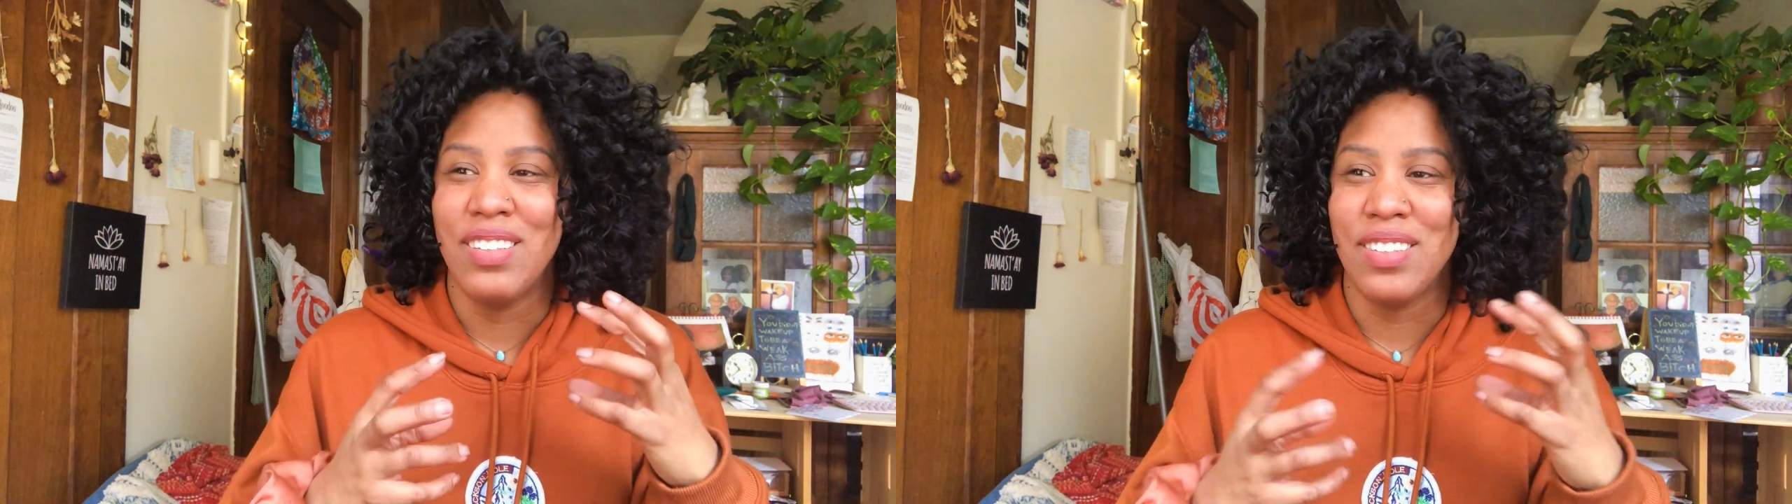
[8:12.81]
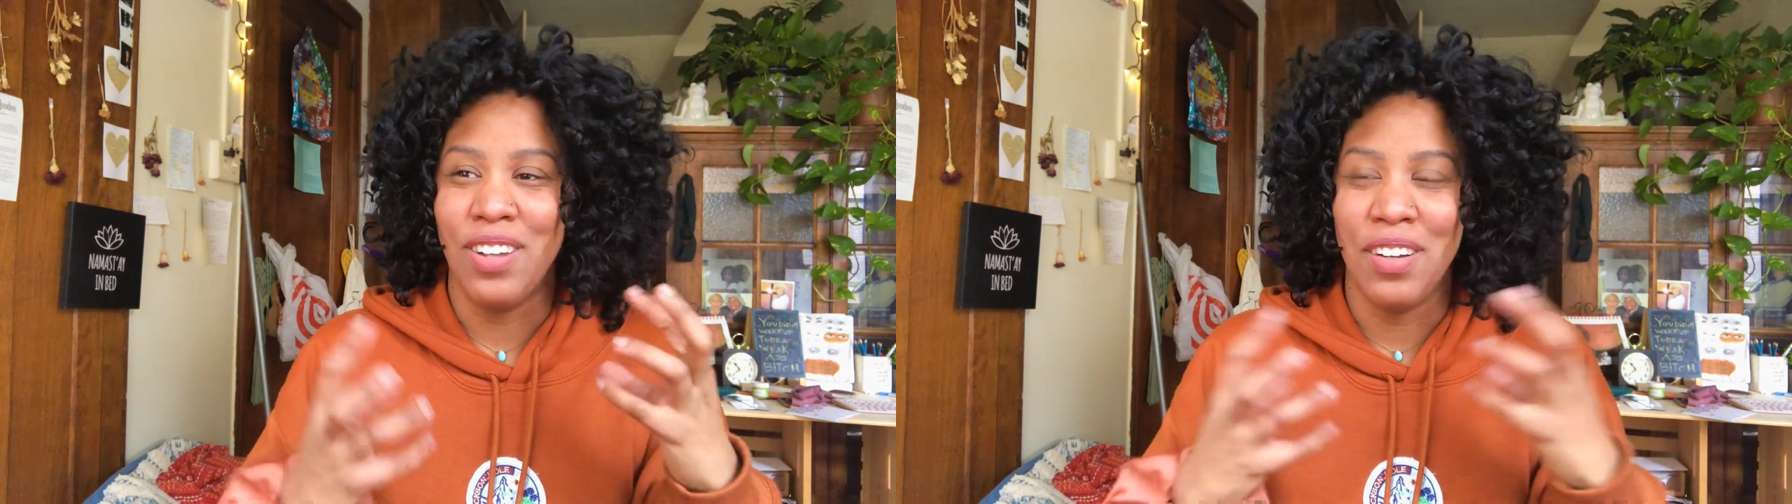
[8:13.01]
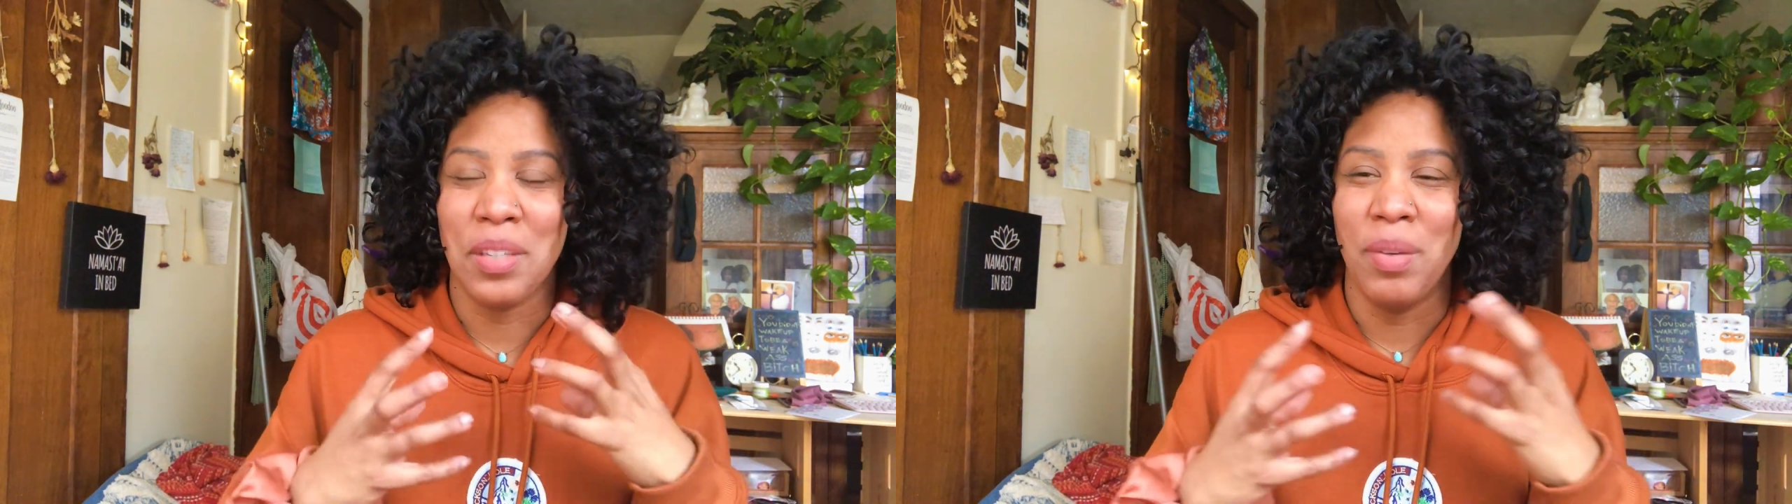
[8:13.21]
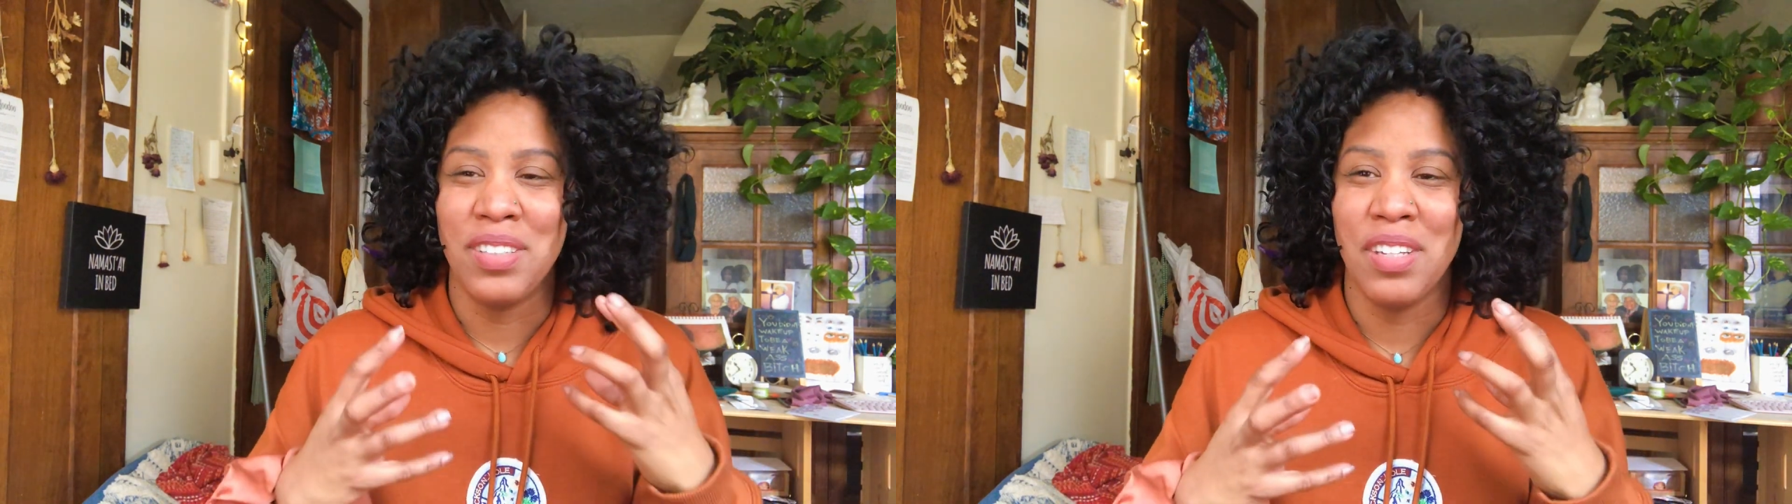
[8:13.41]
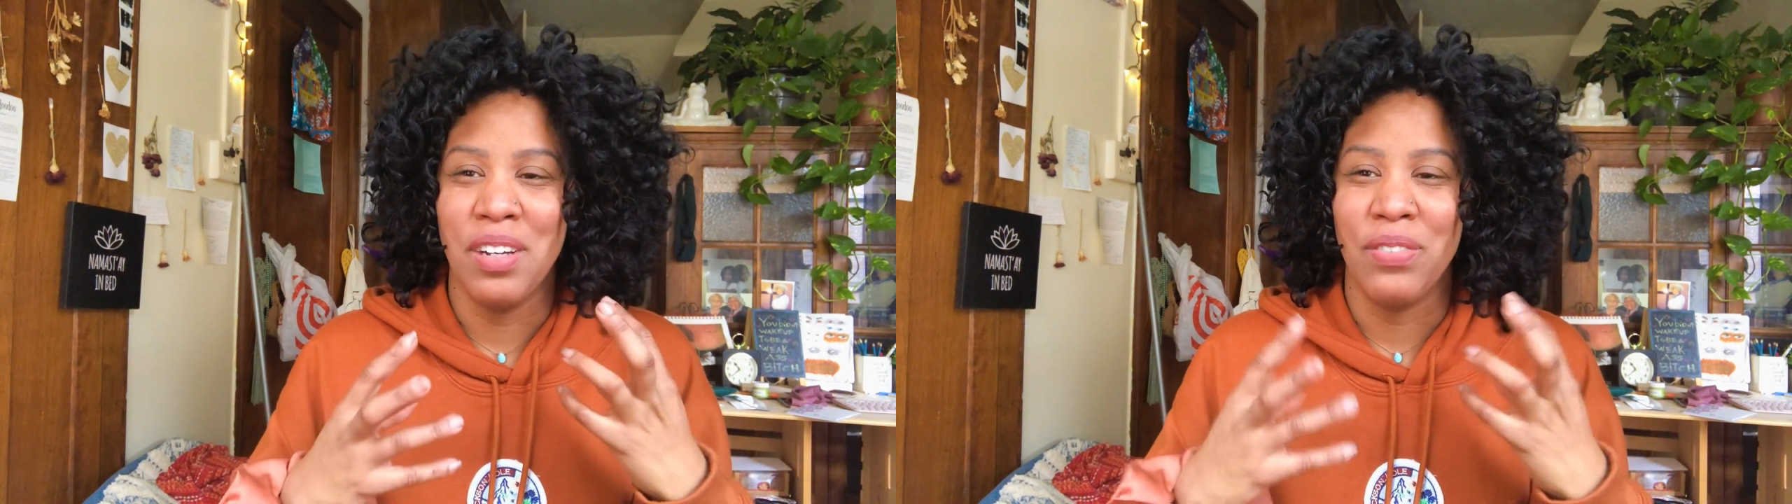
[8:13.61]
talk to
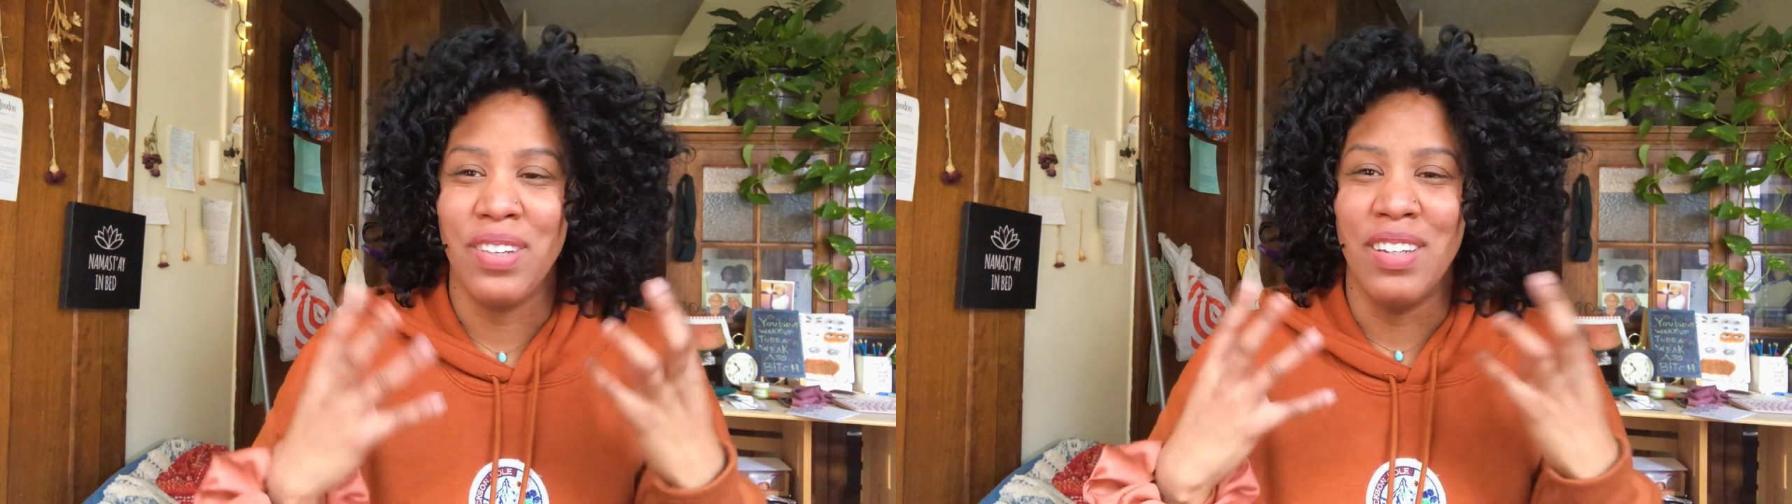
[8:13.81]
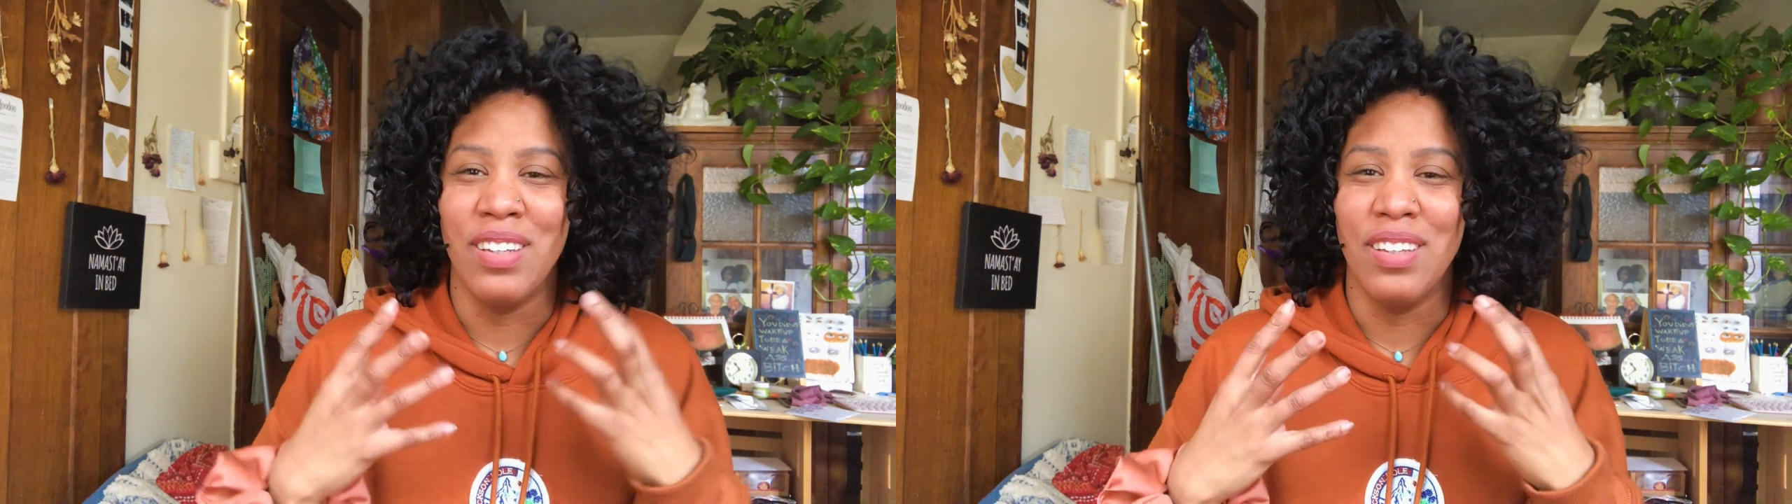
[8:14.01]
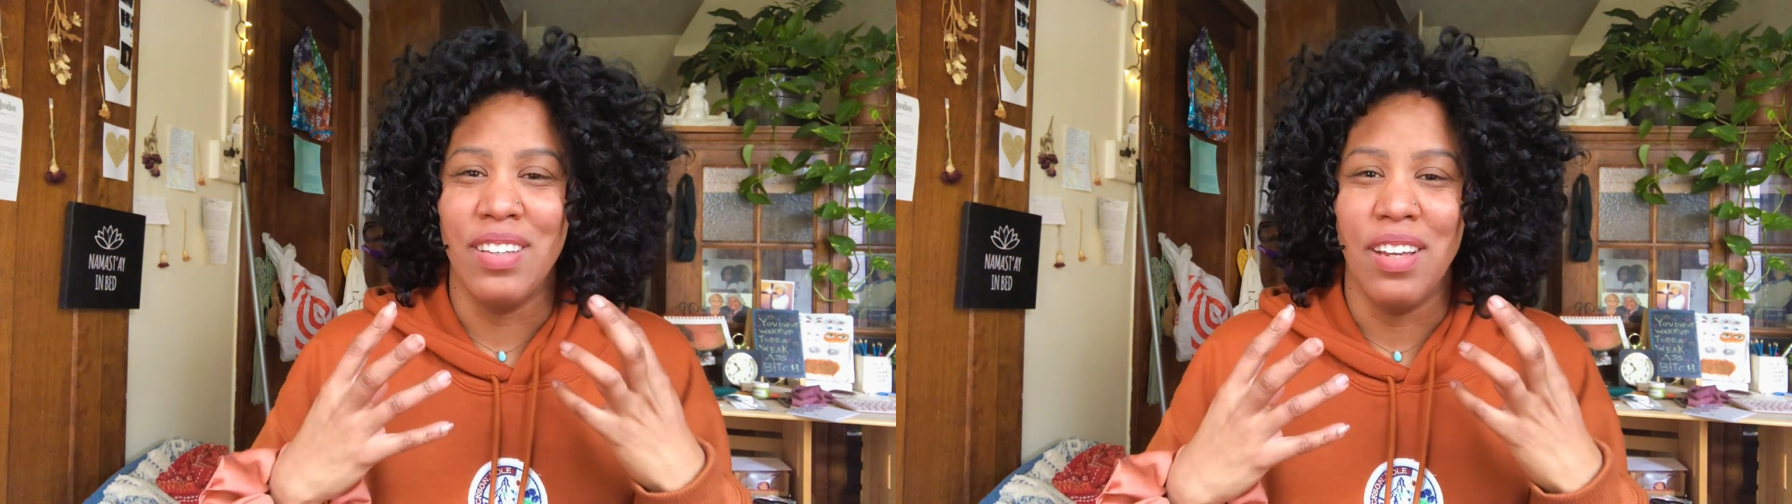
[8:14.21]
myself in